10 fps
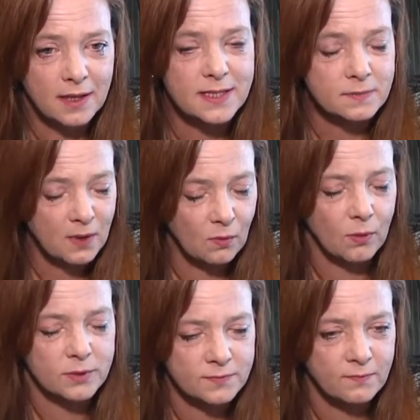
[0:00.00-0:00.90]
That's my
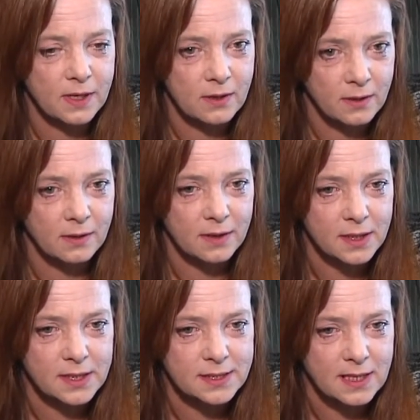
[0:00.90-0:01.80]
worst fear,
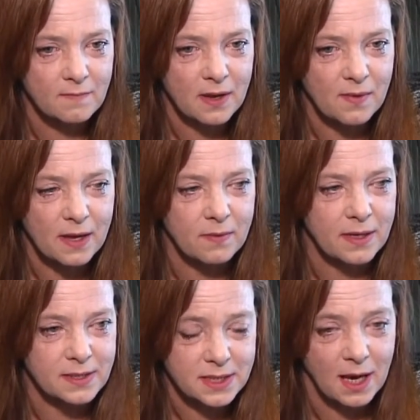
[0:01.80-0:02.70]
is that my
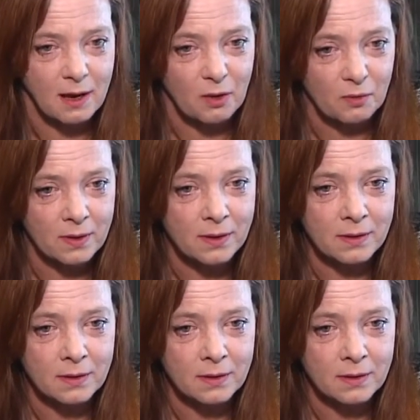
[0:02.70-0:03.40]
baby is gone.